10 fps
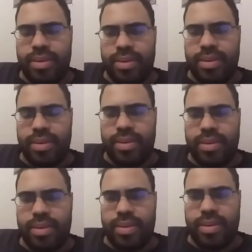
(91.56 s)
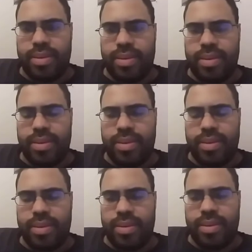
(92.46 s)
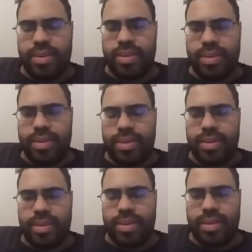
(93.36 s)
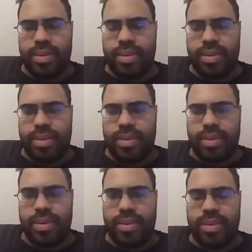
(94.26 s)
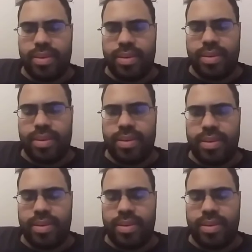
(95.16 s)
[no speech]